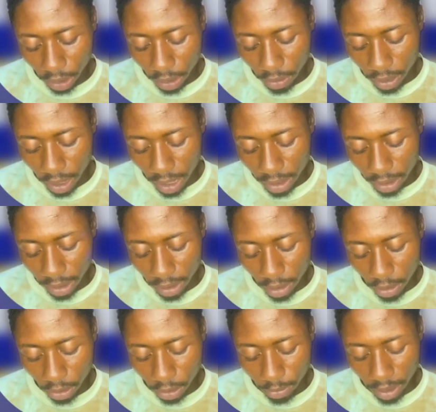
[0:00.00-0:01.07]
You can see
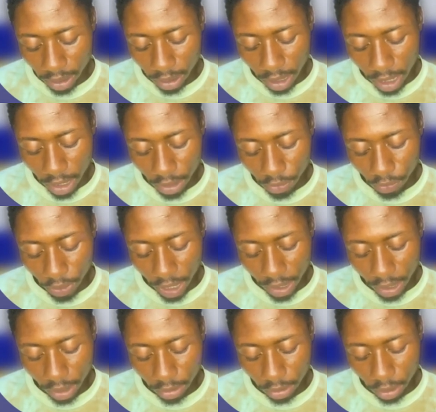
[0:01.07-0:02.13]
automatically
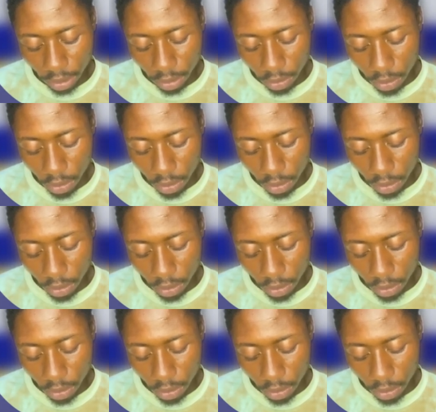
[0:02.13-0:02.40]
joining